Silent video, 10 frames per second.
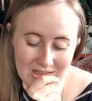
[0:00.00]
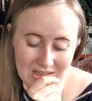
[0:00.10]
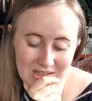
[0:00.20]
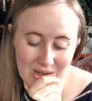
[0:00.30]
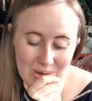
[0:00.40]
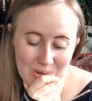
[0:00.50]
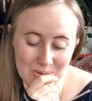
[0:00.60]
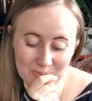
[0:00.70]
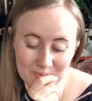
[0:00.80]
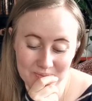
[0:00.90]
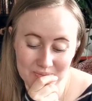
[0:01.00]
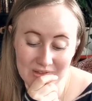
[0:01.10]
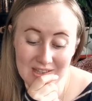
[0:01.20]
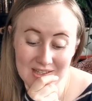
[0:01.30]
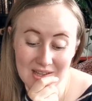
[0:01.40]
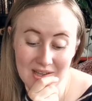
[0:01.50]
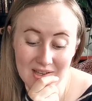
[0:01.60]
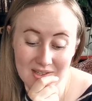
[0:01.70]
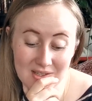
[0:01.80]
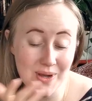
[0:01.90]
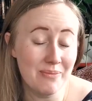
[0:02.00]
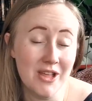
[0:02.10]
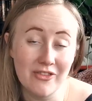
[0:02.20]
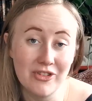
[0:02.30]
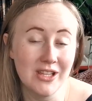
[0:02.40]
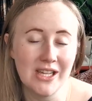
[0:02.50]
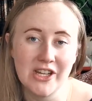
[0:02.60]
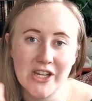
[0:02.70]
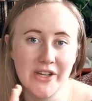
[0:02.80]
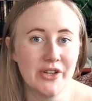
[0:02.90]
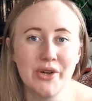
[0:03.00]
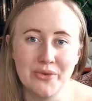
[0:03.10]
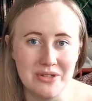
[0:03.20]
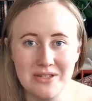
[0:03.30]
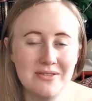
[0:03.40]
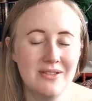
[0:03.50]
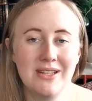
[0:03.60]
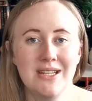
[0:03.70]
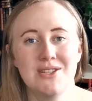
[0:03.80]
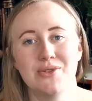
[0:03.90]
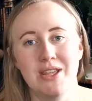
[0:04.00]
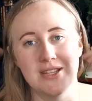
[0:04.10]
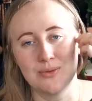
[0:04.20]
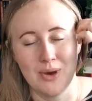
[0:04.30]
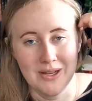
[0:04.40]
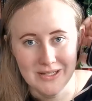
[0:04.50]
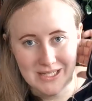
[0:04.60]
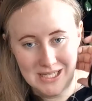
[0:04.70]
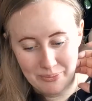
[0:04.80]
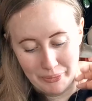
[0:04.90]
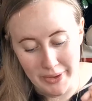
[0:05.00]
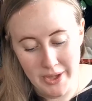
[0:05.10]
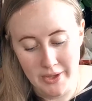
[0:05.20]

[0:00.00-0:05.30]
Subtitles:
So I'm not really gonna go into this one deep,